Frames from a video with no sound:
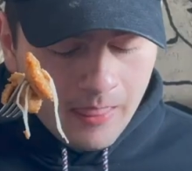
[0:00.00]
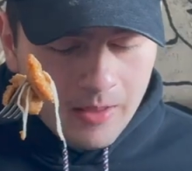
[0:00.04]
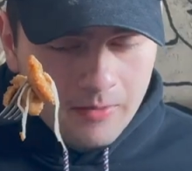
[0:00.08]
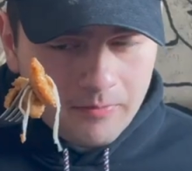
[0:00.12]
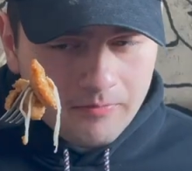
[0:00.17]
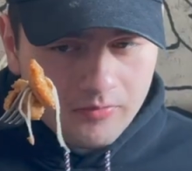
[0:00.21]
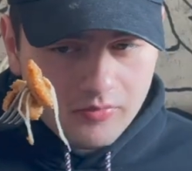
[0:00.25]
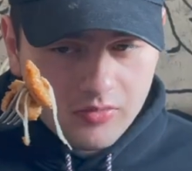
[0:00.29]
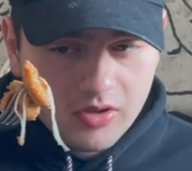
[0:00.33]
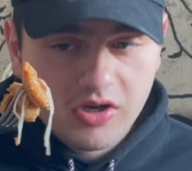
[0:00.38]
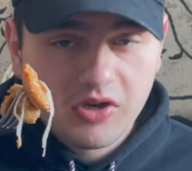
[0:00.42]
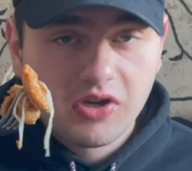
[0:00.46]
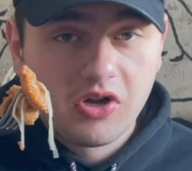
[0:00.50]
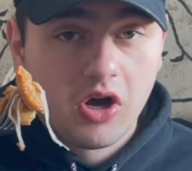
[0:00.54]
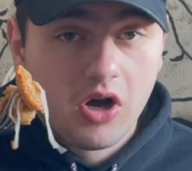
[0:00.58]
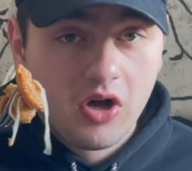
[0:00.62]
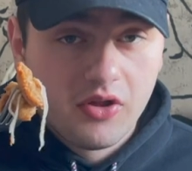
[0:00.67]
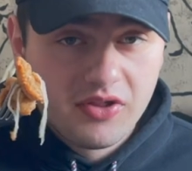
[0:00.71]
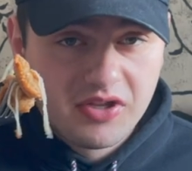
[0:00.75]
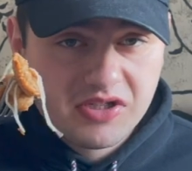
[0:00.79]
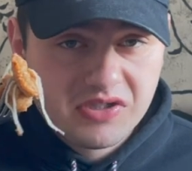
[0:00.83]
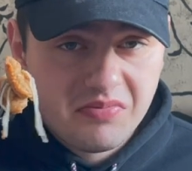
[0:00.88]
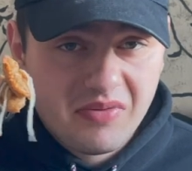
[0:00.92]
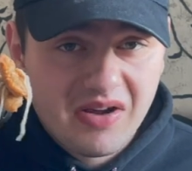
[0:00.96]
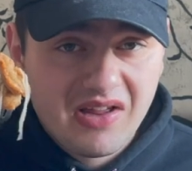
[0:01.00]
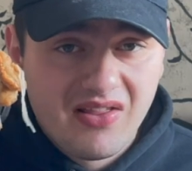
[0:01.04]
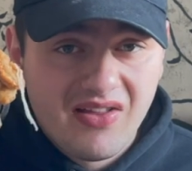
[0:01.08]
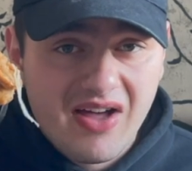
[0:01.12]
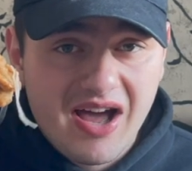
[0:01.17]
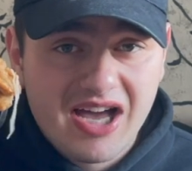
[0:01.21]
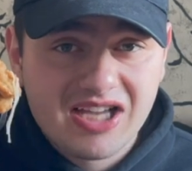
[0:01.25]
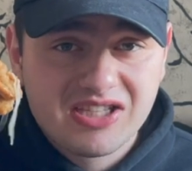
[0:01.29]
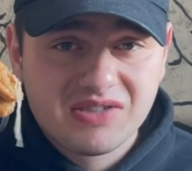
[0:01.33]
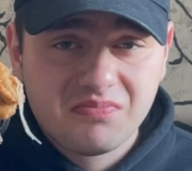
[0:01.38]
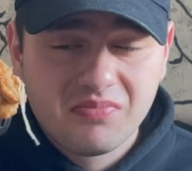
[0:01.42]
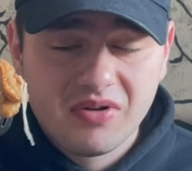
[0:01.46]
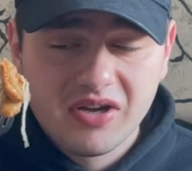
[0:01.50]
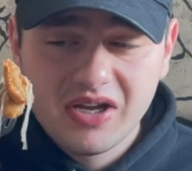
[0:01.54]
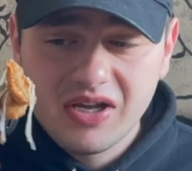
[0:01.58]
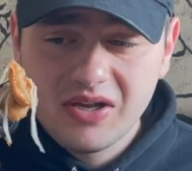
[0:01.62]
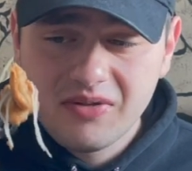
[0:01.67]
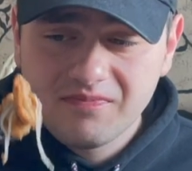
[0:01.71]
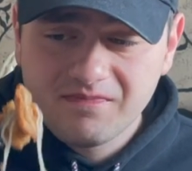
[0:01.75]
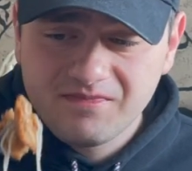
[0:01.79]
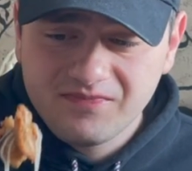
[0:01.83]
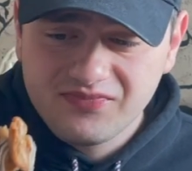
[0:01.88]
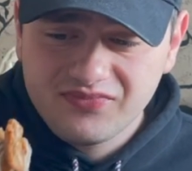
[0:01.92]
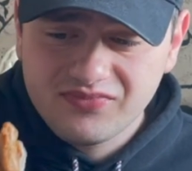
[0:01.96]
I'm going to call this my last
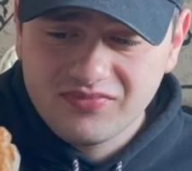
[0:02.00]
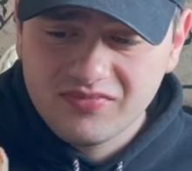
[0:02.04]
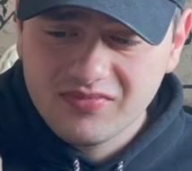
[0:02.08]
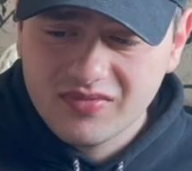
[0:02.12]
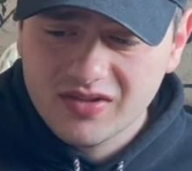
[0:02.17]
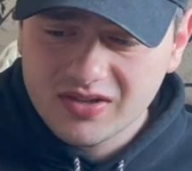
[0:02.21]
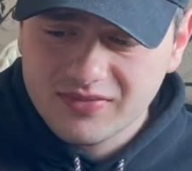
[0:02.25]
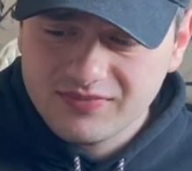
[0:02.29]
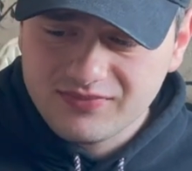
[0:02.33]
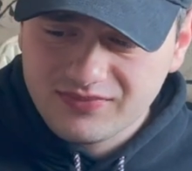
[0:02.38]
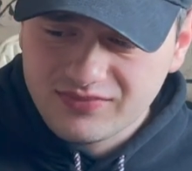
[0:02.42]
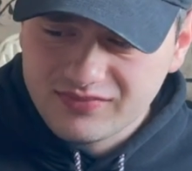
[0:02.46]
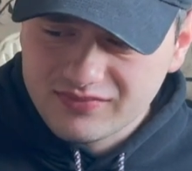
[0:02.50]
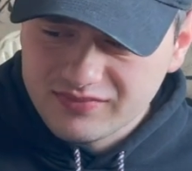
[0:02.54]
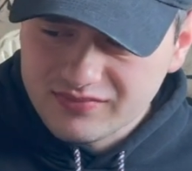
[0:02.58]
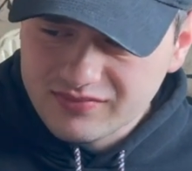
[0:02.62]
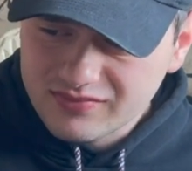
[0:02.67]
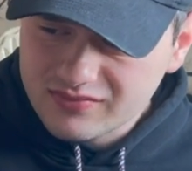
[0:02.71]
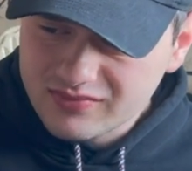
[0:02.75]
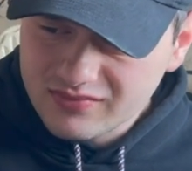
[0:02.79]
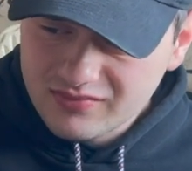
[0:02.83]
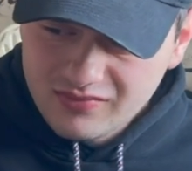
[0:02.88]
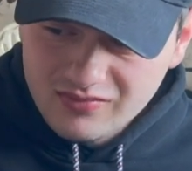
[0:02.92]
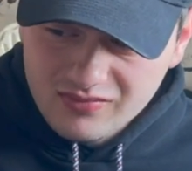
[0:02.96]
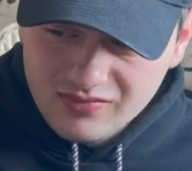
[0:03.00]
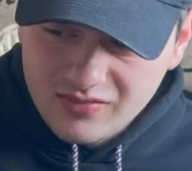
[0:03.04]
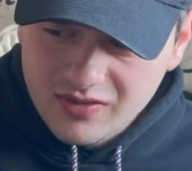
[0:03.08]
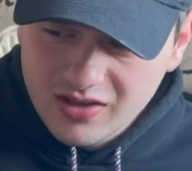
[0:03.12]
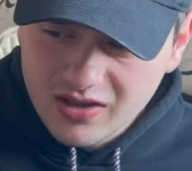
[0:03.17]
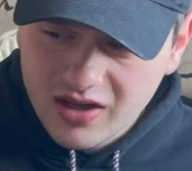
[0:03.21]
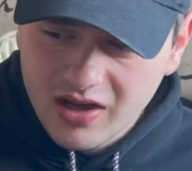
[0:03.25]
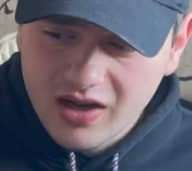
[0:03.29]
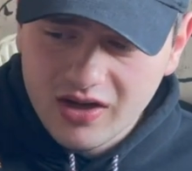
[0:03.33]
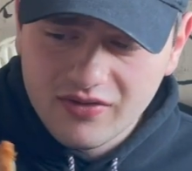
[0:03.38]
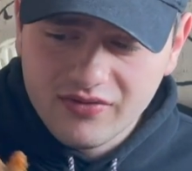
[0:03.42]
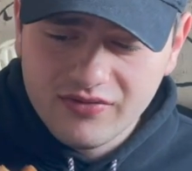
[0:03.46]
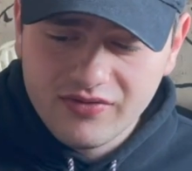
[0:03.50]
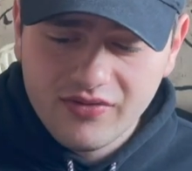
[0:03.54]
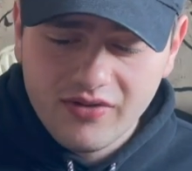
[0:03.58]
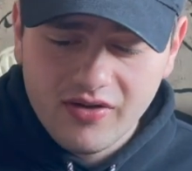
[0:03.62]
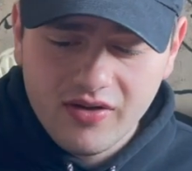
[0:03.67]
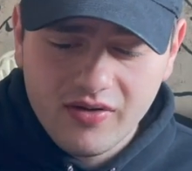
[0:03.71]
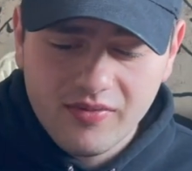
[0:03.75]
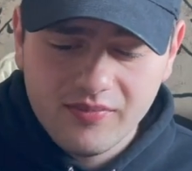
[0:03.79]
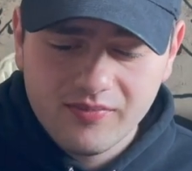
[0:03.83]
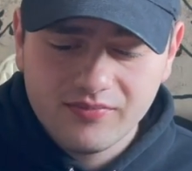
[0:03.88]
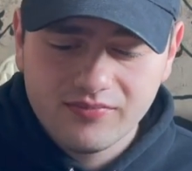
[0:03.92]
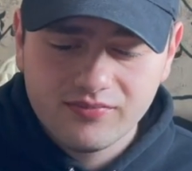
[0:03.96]
bite of
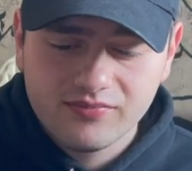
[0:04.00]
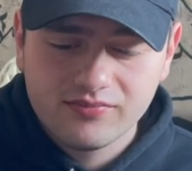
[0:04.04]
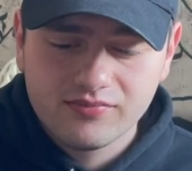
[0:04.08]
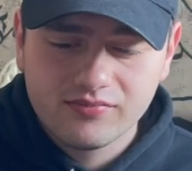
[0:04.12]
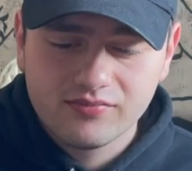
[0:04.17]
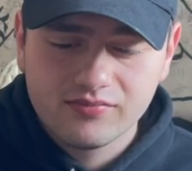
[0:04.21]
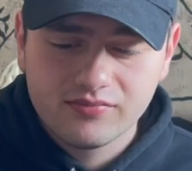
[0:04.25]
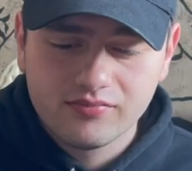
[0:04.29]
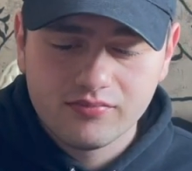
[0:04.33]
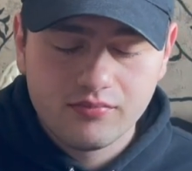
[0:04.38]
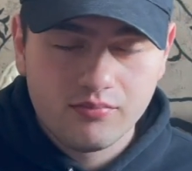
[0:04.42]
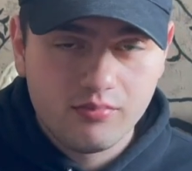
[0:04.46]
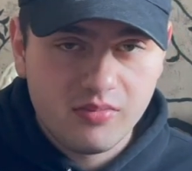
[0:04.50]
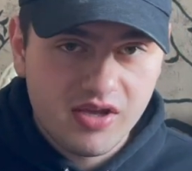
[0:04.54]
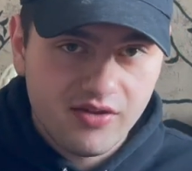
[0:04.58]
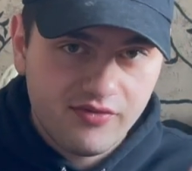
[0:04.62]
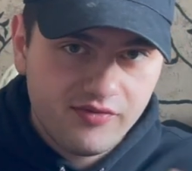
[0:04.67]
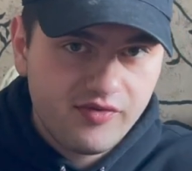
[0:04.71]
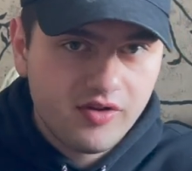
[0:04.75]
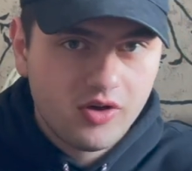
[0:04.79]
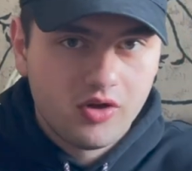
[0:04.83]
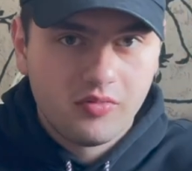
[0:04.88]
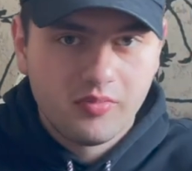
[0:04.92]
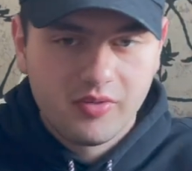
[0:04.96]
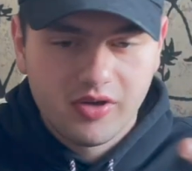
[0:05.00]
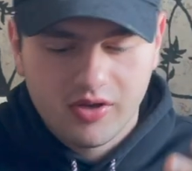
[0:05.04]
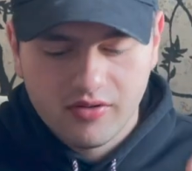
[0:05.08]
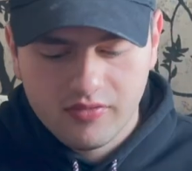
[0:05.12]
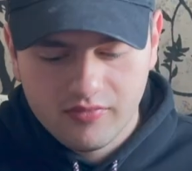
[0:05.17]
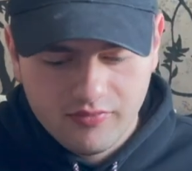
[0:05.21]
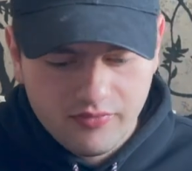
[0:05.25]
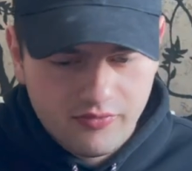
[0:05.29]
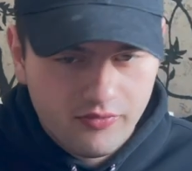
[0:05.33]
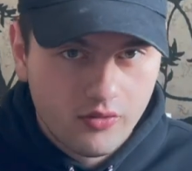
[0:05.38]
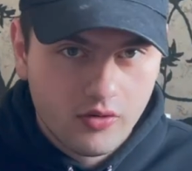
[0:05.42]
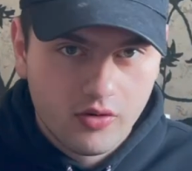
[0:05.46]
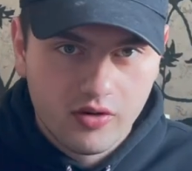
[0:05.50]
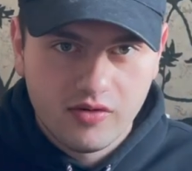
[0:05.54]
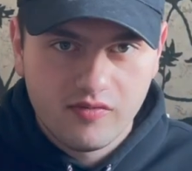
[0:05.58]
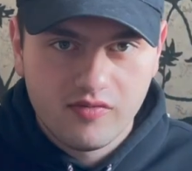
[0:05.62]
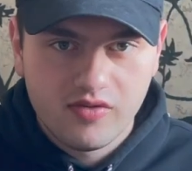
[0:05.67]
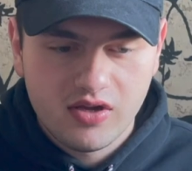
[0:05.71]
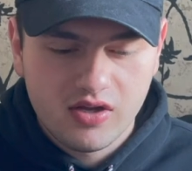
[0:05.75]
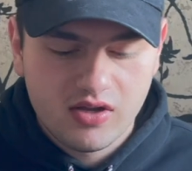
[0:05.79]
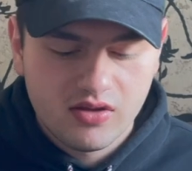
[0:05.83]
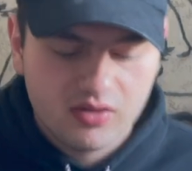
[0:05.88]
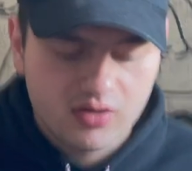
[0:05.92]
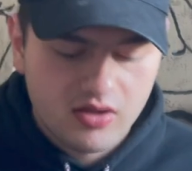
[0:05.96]
me filming for the
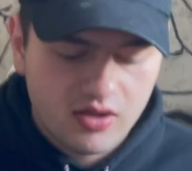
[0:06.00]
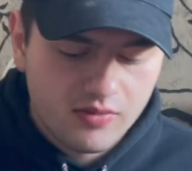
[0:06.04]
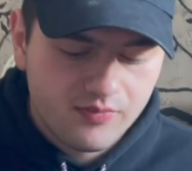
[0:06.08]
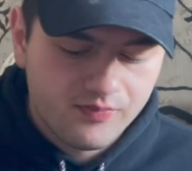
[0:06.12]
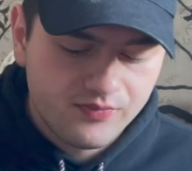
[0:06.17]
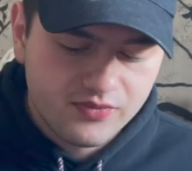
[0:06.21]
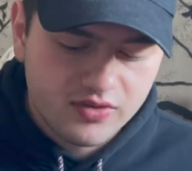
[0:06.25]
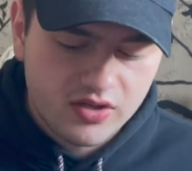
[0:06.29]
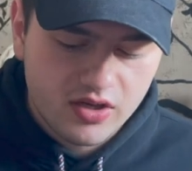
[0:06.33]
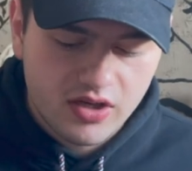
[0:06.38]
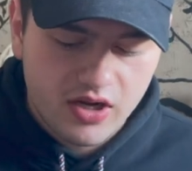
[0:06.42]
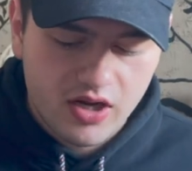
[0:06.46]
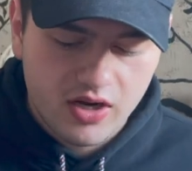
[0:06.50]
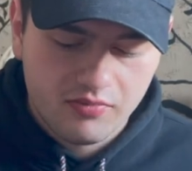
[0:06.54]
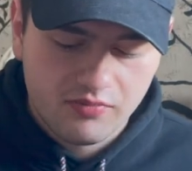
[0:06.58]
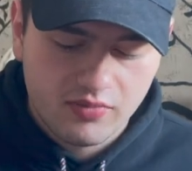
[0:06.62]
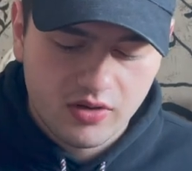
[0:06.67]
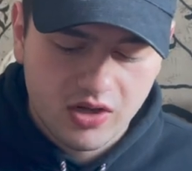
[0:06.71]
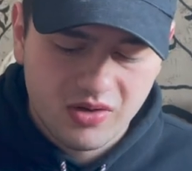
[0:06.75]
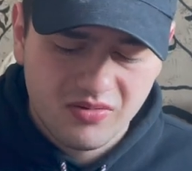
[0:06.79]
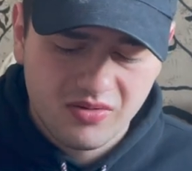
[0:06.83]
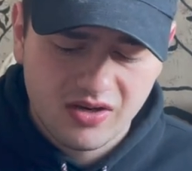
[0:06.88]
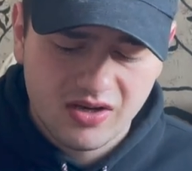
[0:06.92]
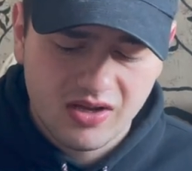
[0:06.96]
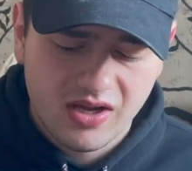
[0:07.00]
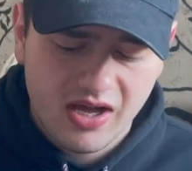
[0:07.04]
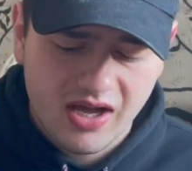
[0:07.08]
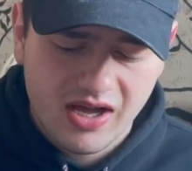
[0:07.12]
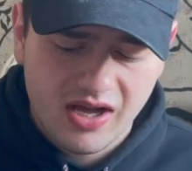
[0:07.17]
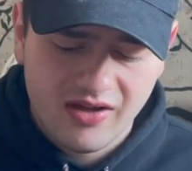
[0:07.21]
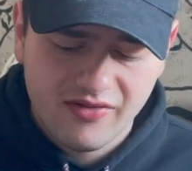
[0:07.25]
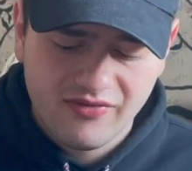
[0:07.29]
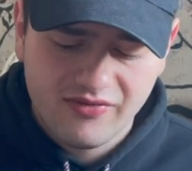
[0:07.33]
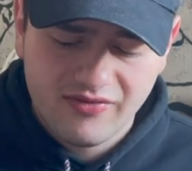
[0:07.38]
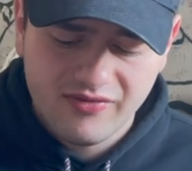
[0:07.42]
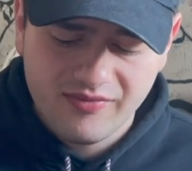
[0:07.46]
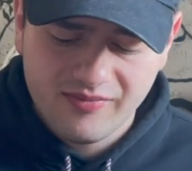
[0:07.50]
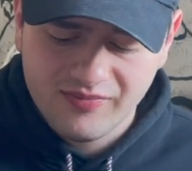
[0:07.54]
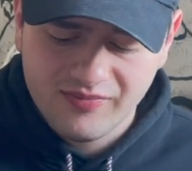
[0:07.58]
vegan thing. Tonight I'm probably going to have